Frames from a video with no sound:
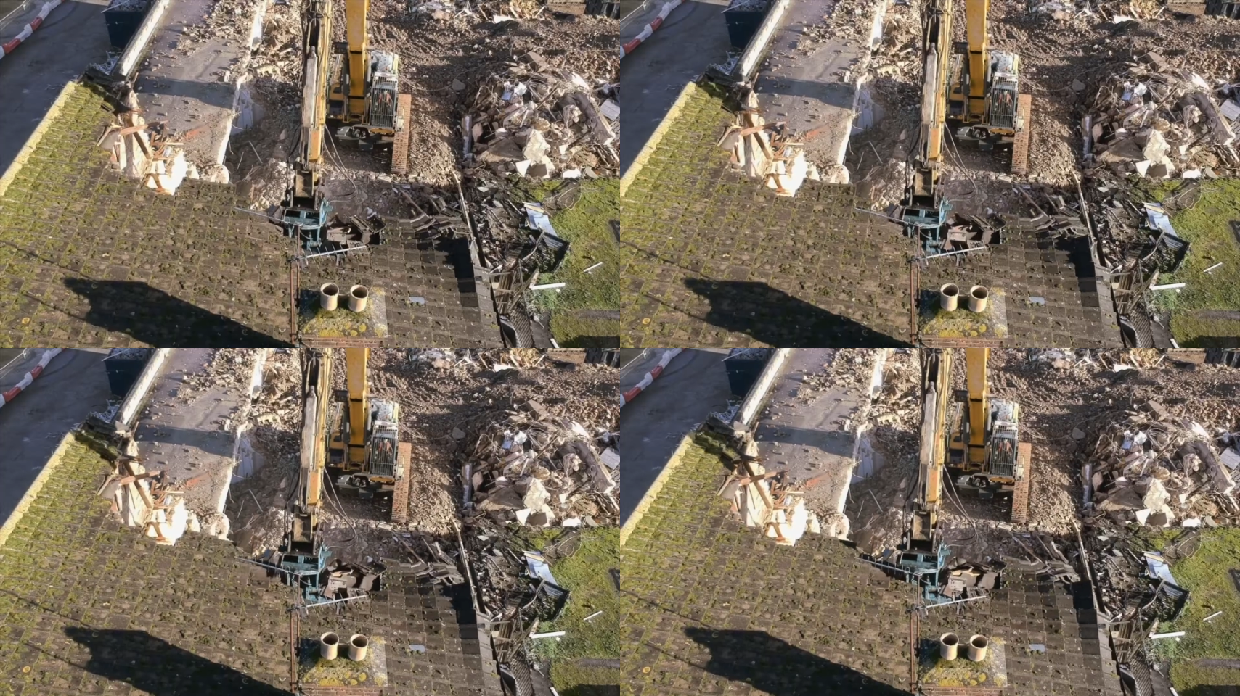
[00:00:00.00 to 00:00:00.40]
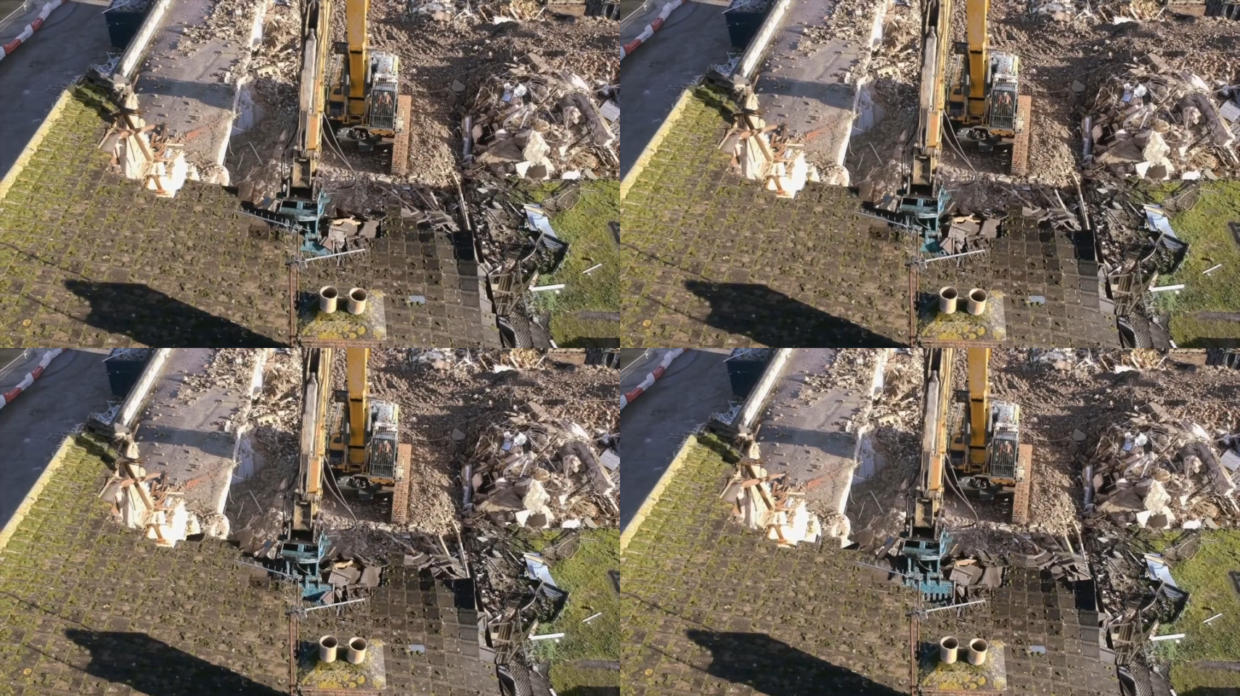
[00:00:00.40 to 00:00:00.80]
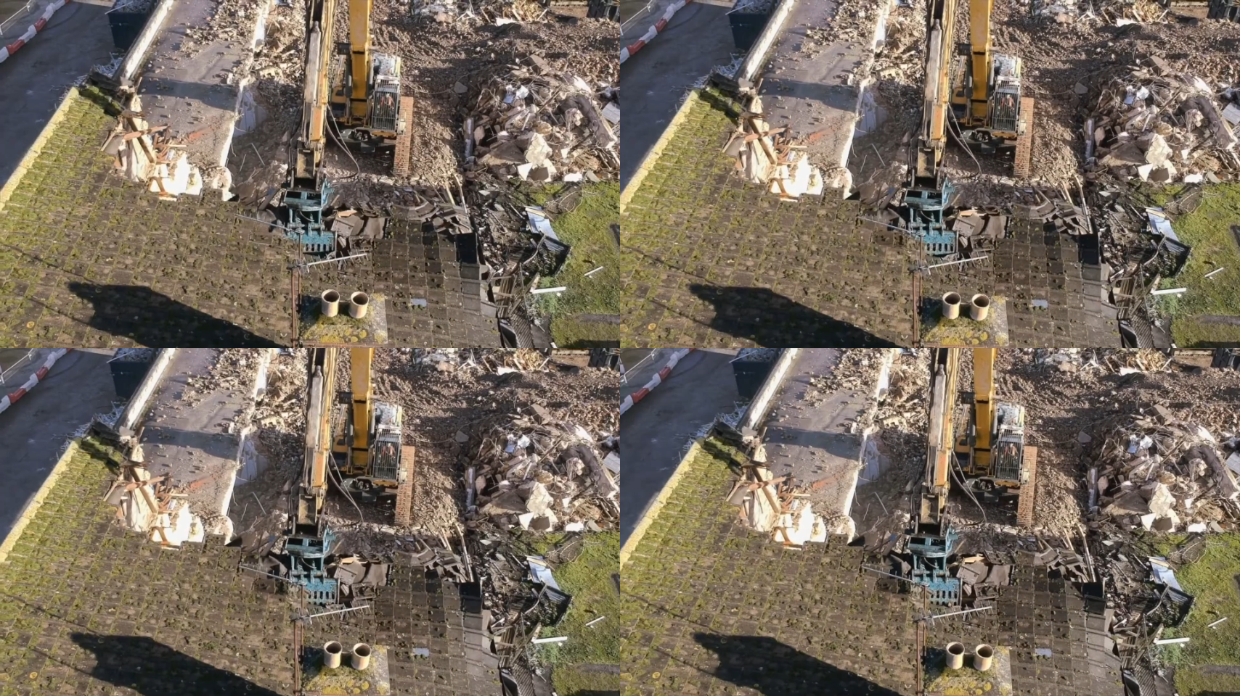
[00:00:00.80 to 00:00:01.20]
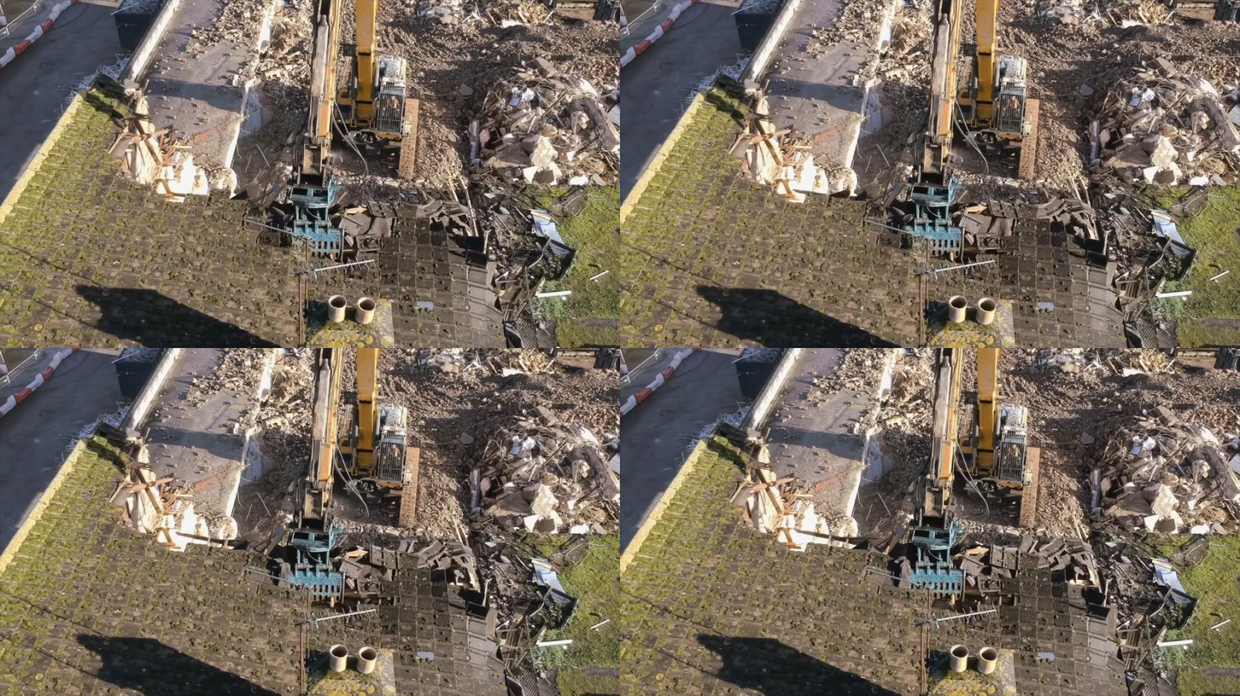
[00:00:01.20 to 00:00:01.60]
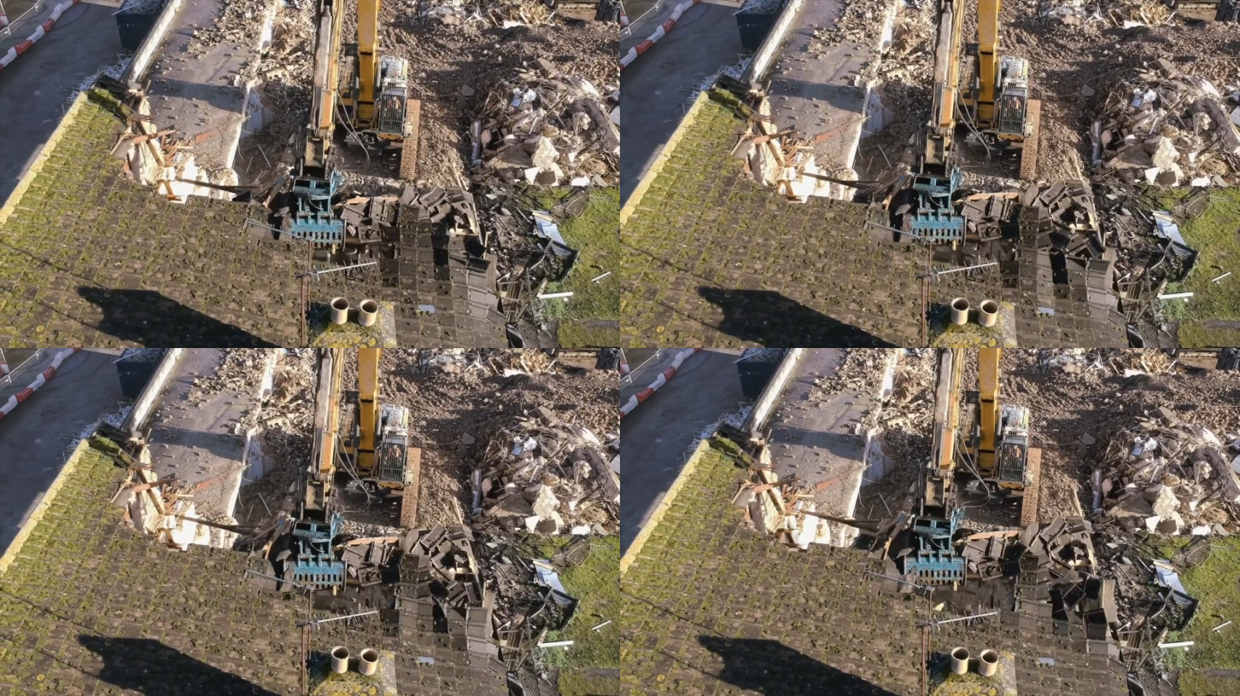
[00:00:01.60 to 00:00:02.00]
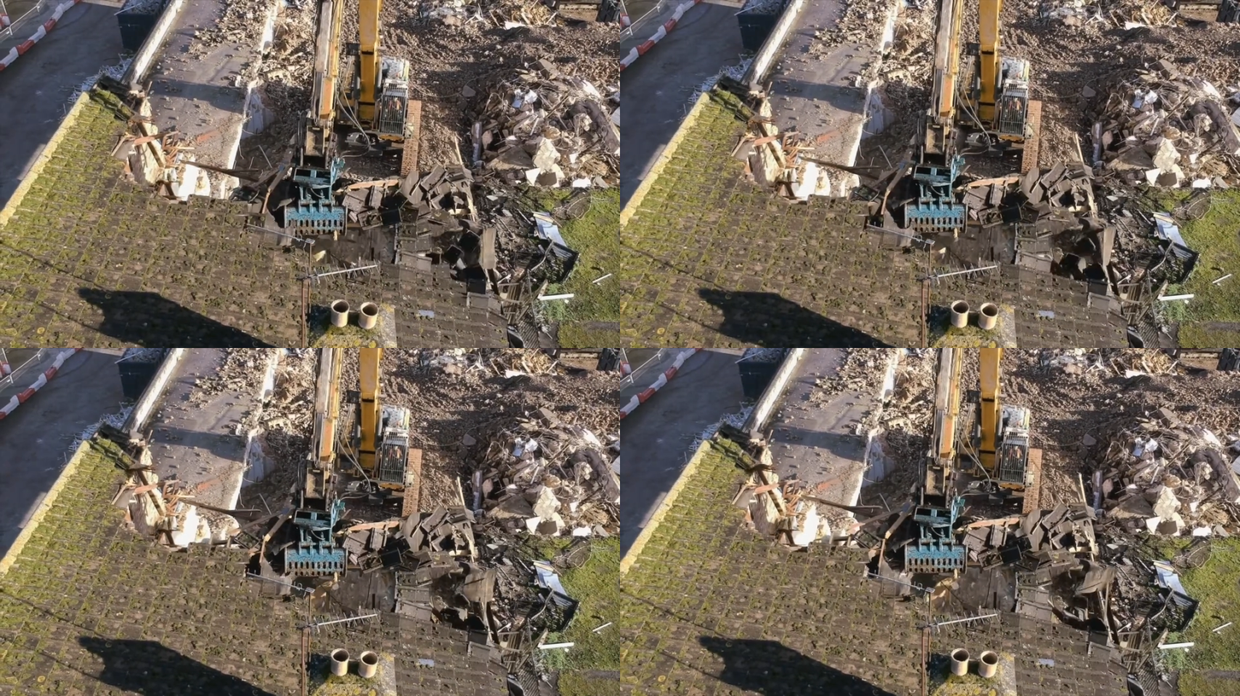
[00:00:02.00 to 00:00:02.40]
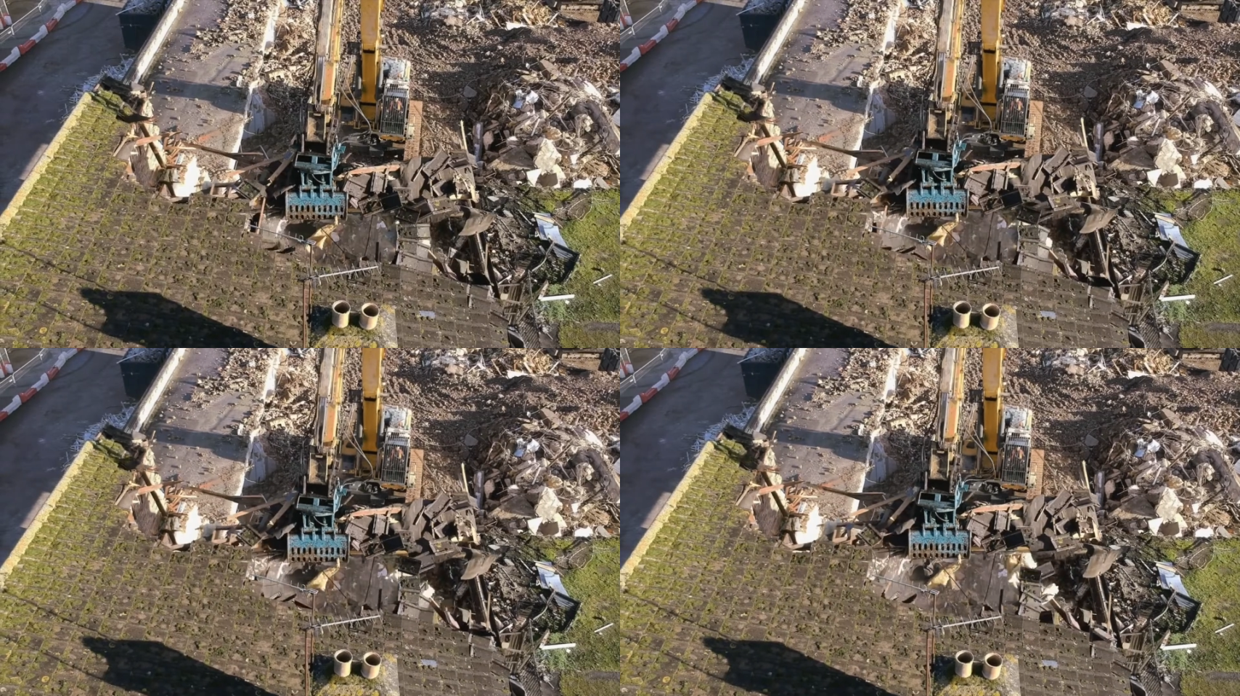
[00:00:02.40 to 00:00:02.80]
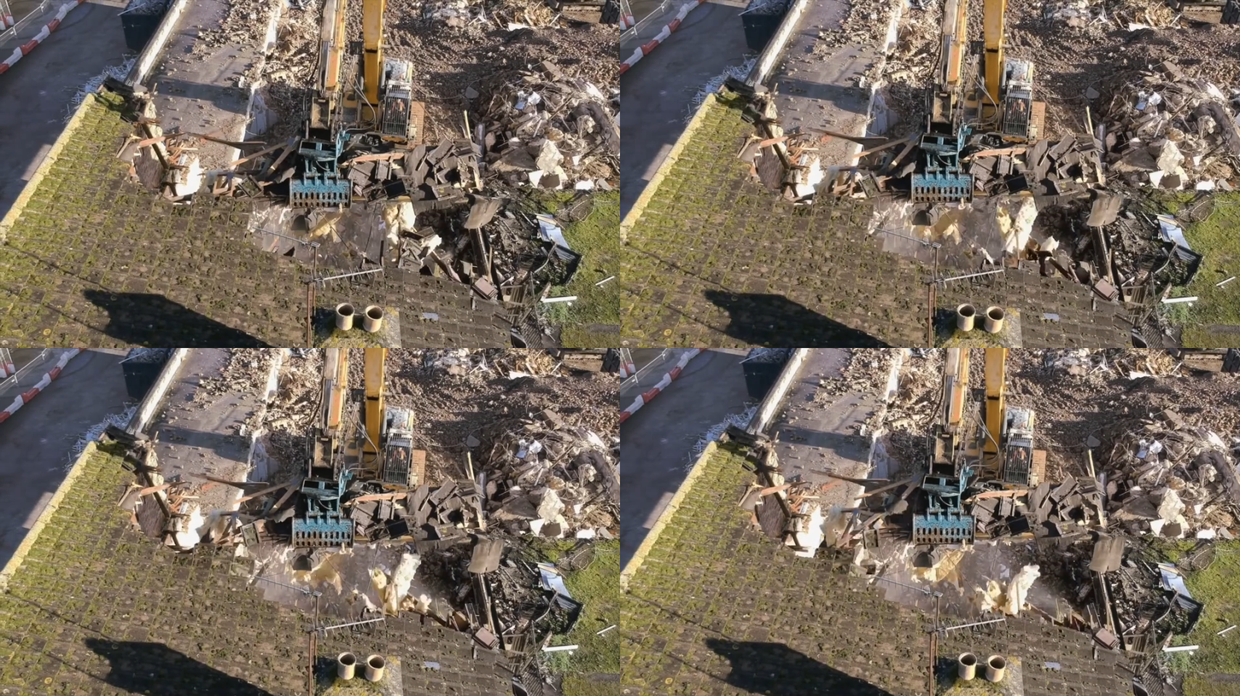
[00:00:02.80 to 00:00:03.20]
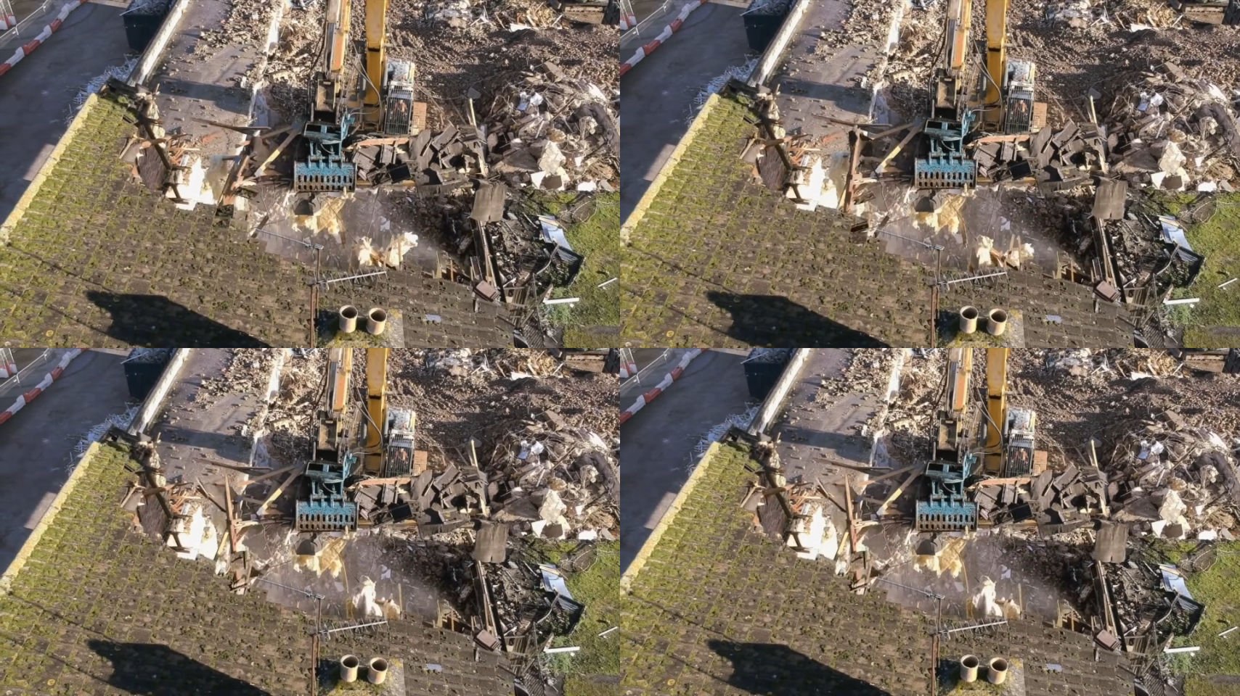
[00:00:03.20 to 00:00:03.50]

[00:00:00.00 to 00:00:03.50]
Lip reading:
Nobody's mouth can be seen.